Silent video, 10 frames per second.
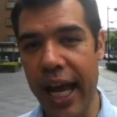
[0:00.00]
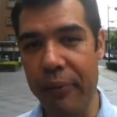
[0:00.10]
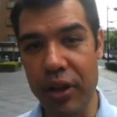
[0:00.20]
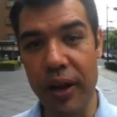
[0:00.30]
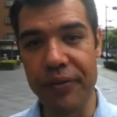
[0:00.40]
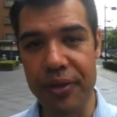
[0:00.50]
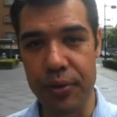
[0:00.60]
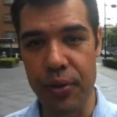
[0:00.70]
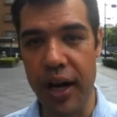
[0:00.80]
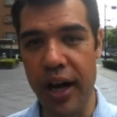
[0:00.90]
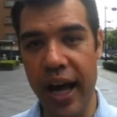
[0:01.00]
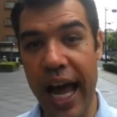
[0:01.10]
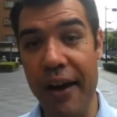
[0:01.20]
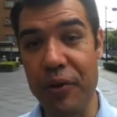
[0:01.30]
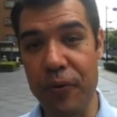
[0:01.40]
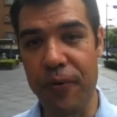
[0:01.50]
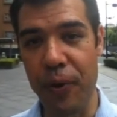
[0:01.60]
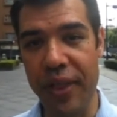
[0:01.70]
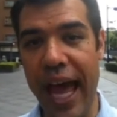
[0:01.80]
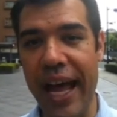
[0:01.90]
and we'd love to have you
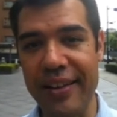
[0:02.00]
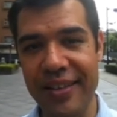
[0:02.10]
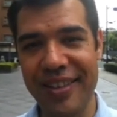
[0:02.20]
for that.